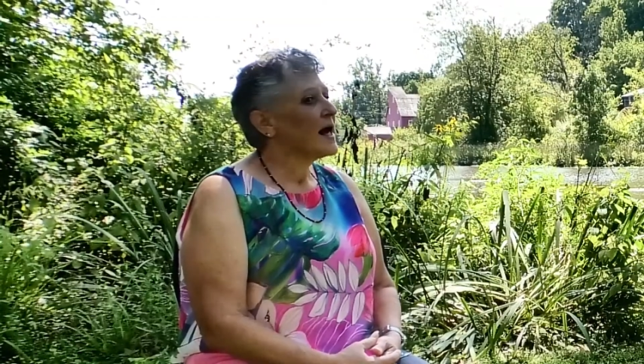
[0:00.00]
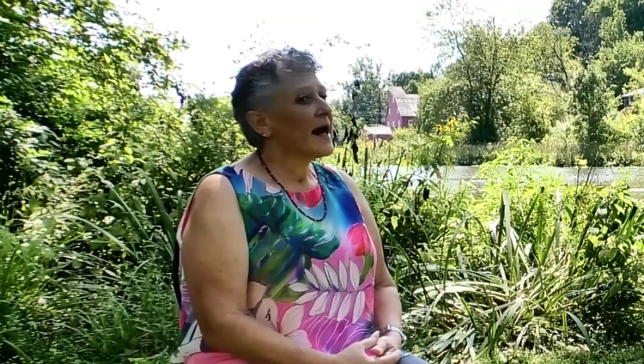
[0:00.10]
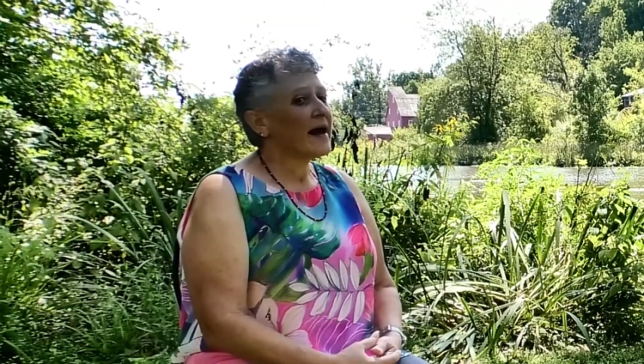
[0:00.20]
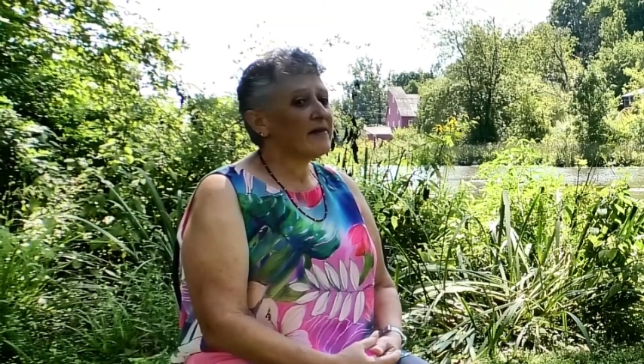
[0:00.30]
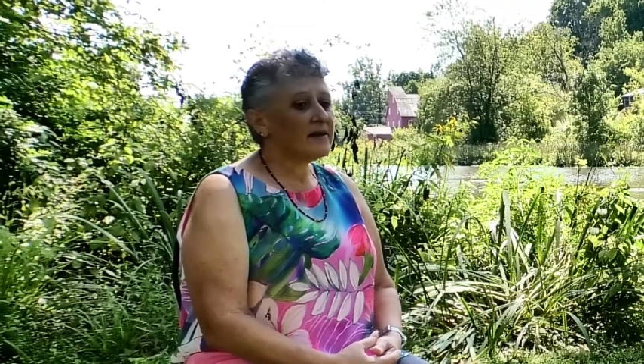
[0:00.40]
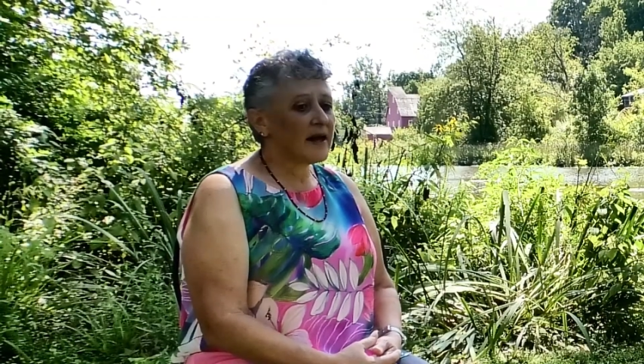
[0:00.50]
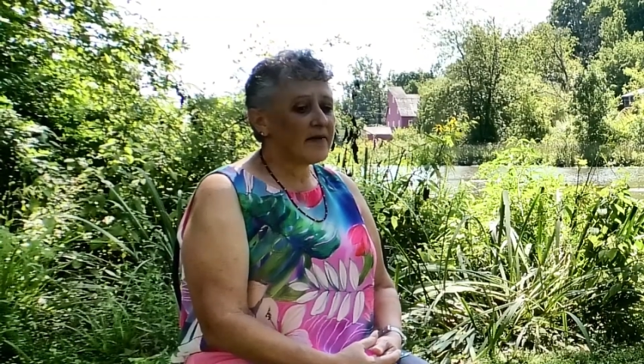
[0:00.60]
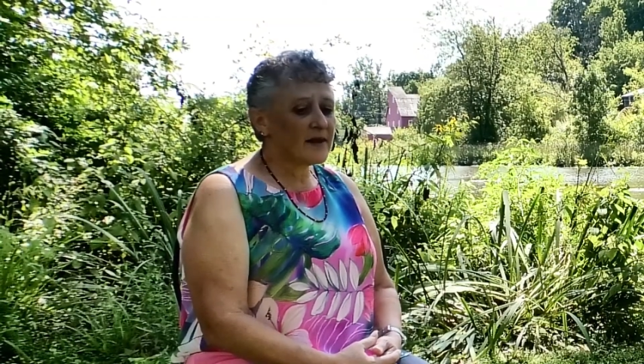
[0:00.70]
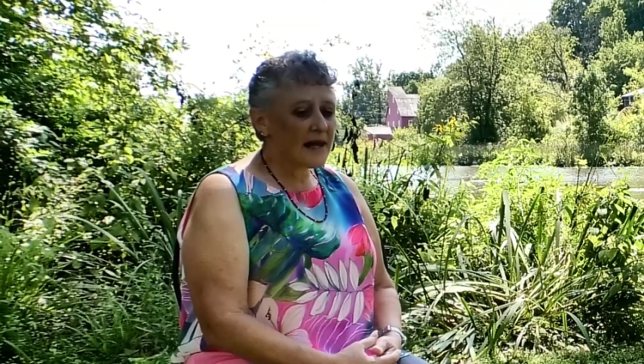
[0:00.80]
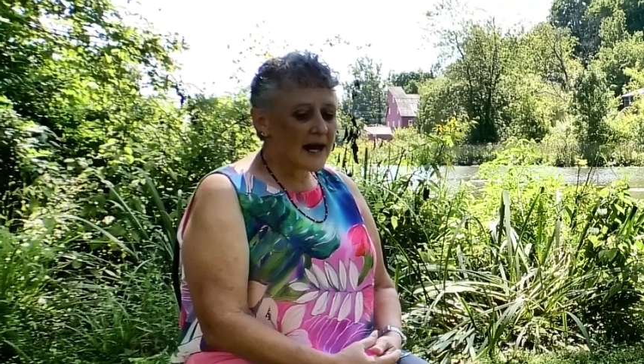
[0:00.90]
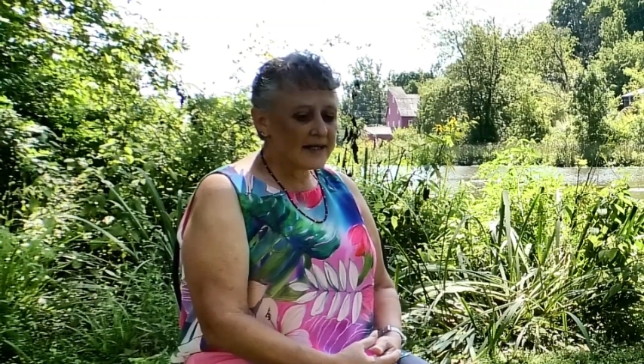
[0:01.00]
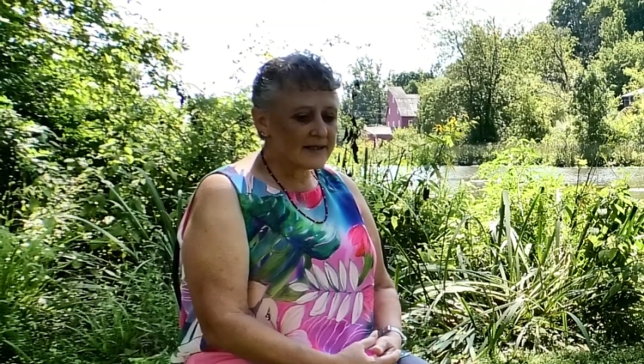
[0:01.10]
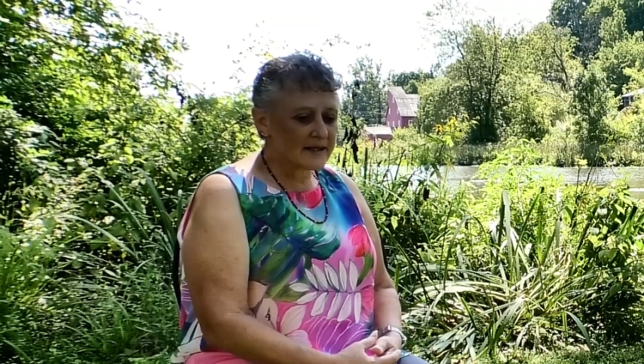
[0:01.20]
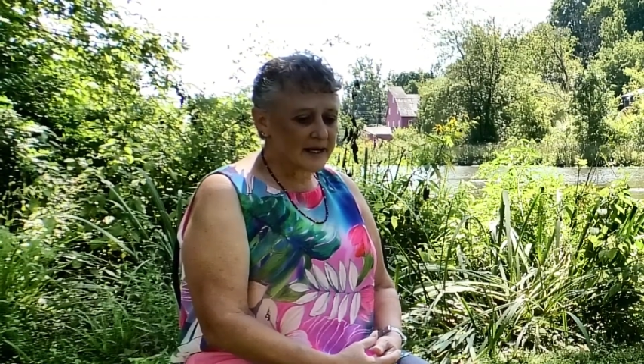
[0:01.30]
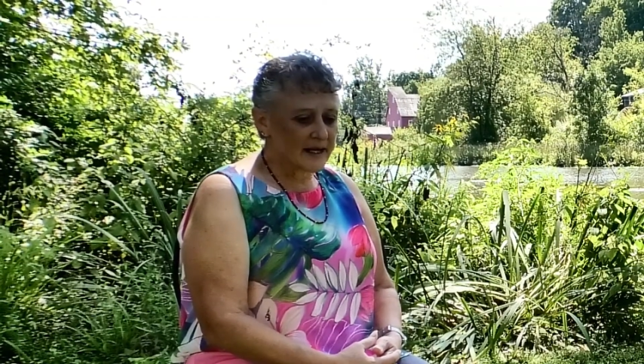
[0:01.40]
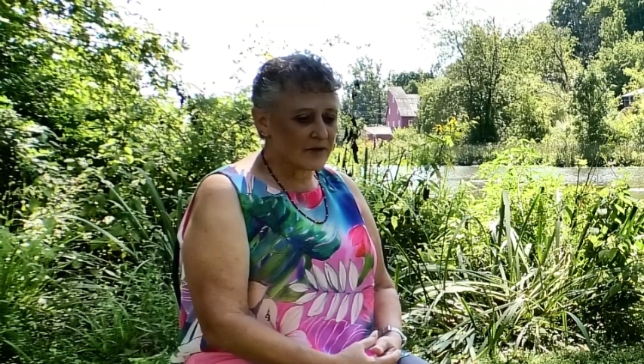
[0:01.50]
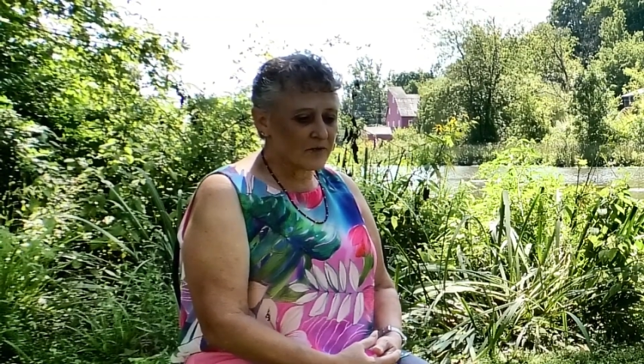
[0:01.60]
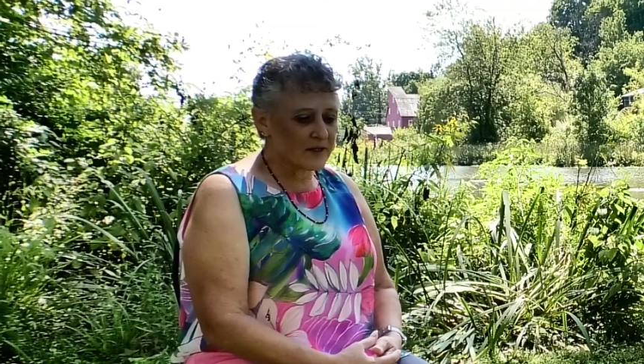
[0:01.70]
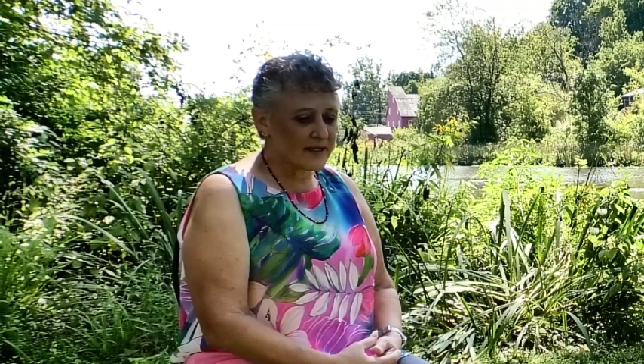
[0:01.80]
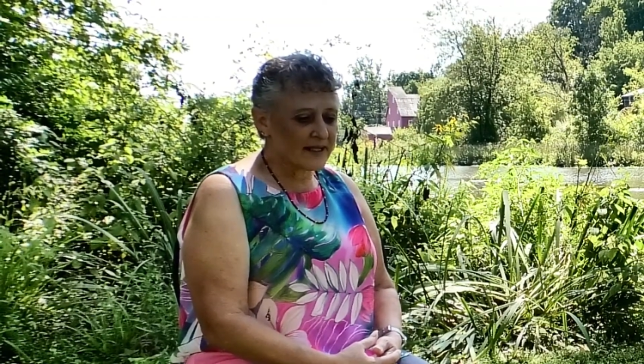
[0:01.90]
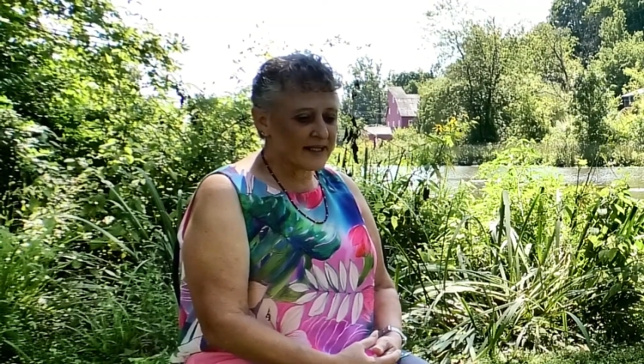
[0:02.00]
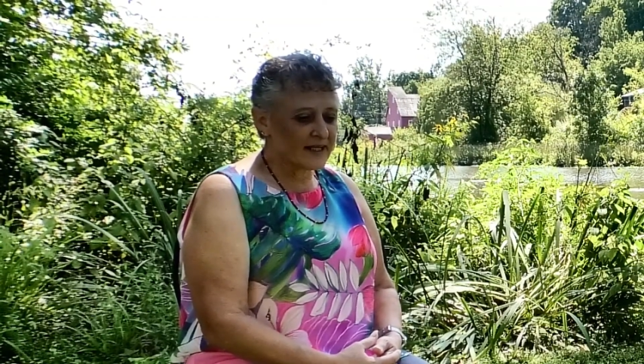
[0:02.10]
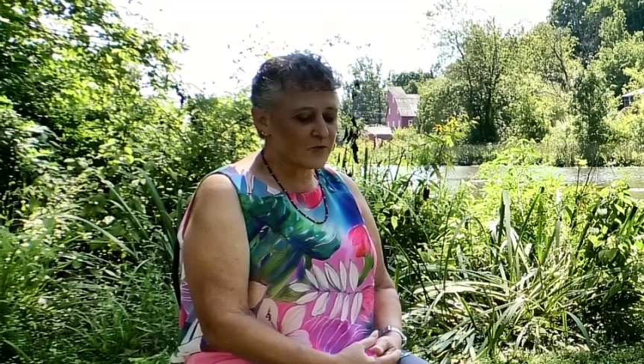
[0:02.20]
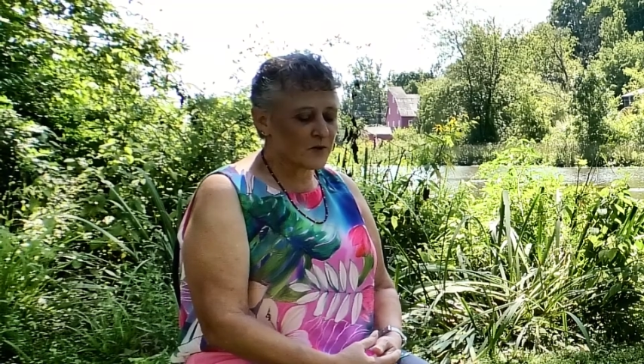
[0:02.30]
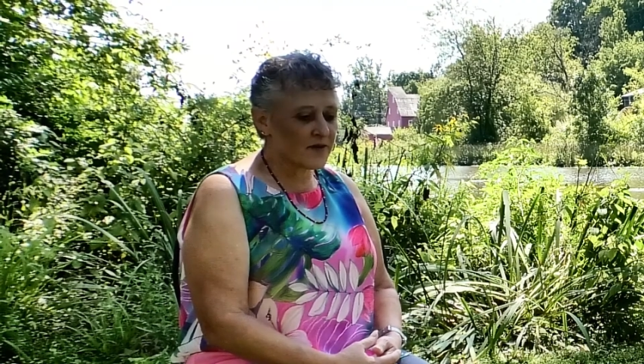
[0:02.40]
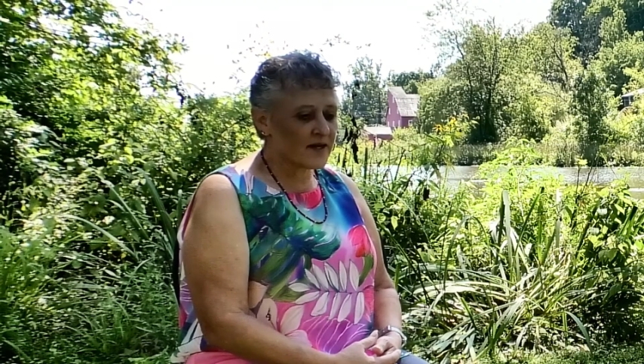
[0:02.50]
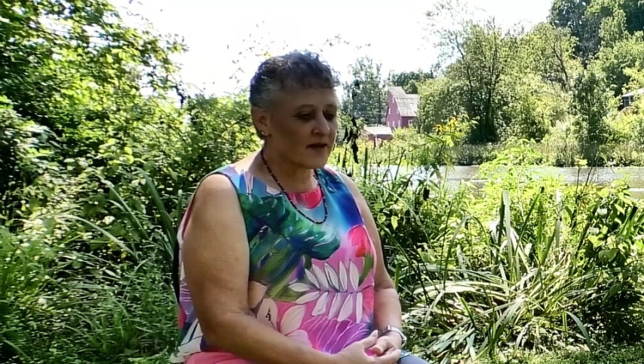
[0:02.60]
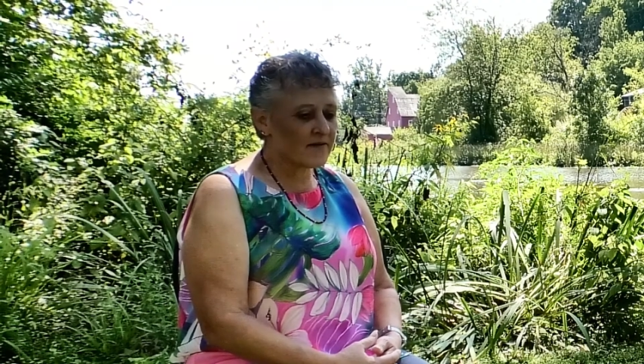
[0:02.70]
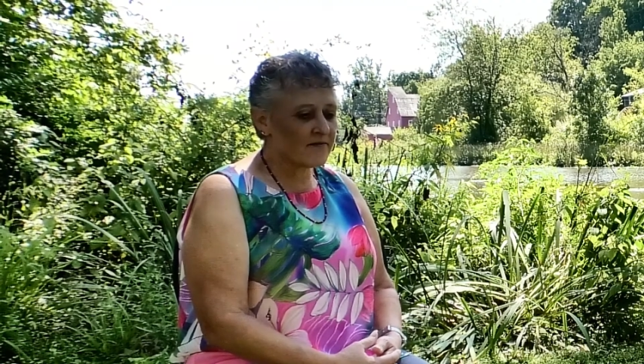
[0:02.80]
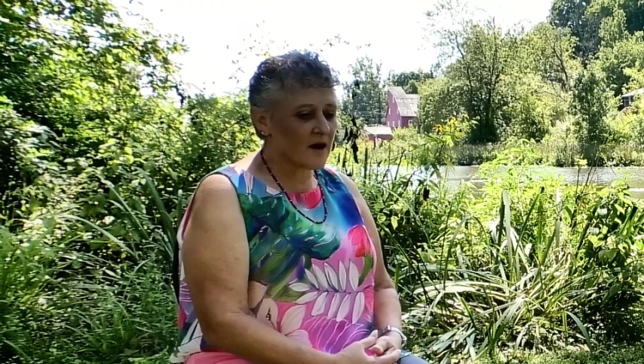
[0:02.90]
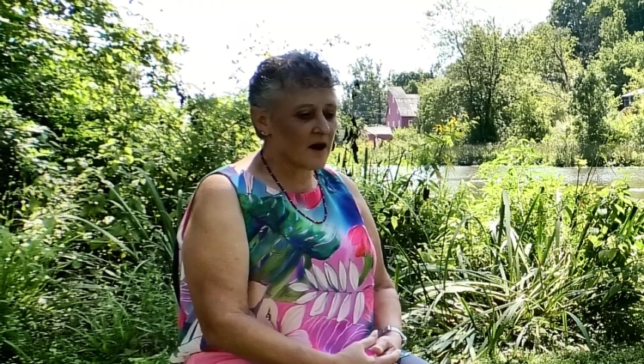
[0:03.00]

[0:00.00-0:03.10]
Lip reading: And the last thing really is, we think of